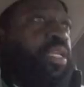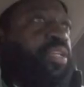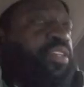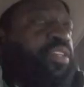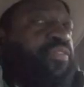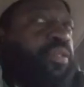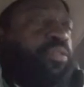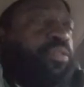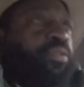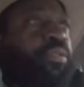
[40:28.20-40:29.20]

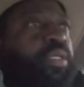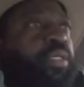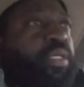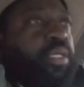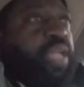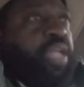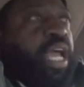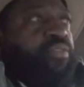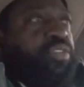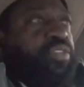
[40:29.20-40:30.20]
difficult to, like,
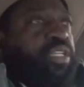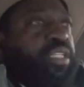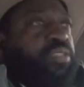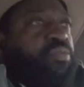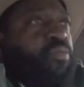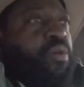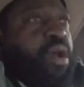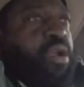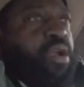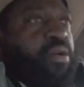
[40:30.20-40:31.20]
if you just need some
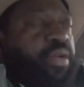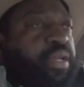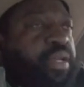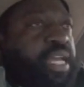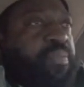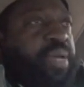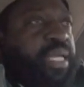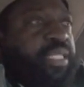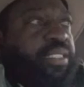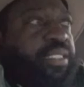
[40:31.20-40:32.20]
water on a daily
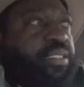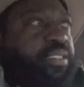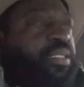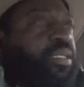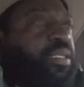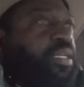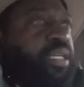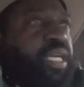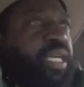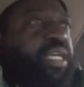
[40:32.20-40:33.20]
basis,
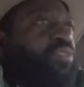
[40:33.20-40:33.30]
it's